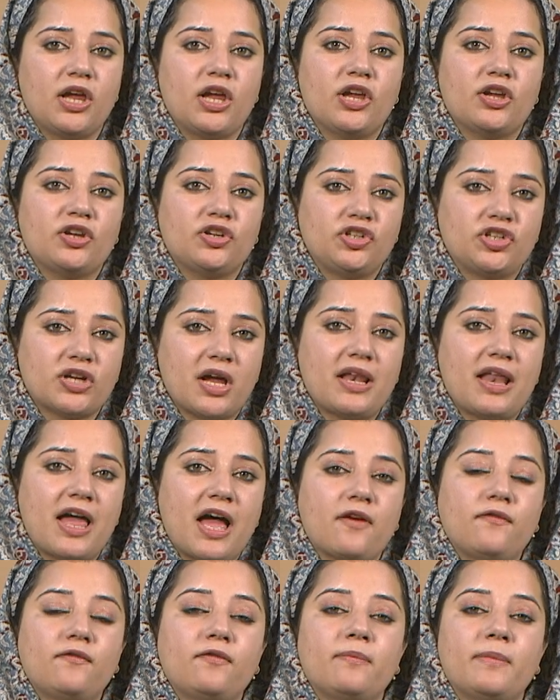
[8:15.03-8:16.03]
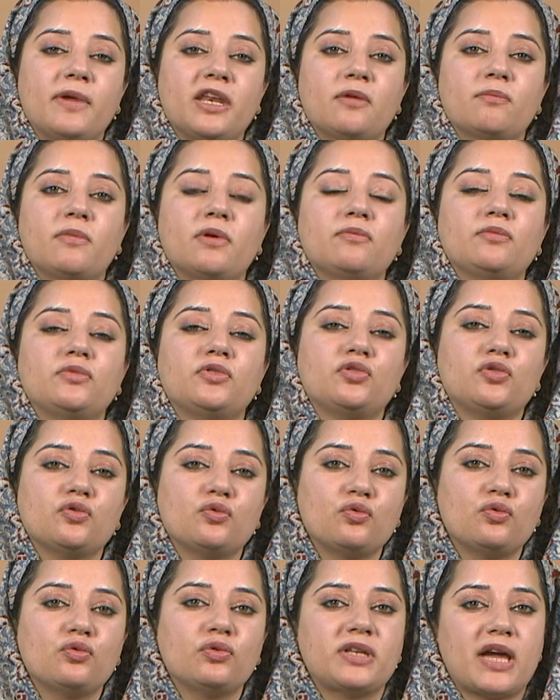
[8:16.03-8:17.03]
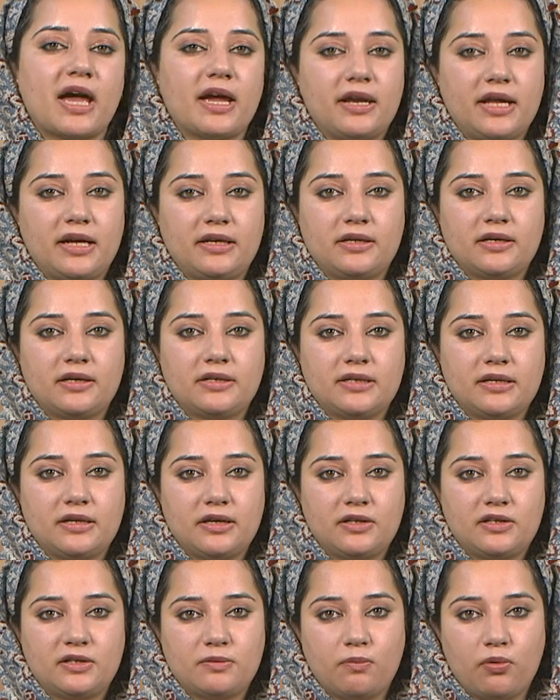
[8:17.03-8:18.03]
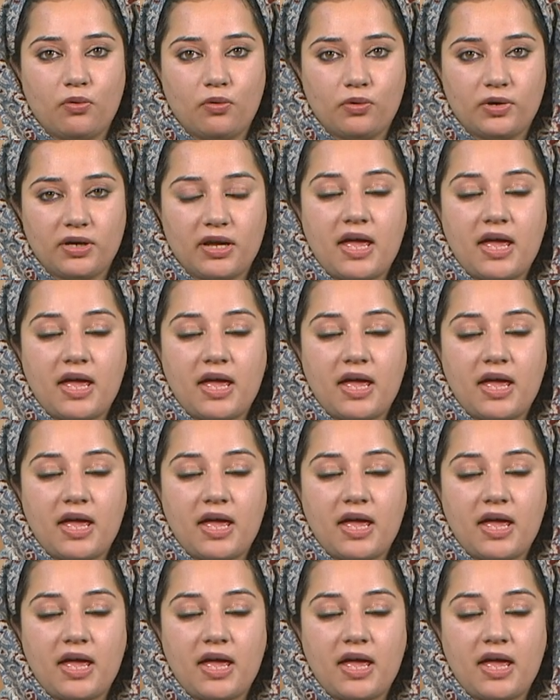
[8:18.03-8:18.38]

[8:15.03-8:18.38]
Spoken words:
shall have minimum 2 directors in its board,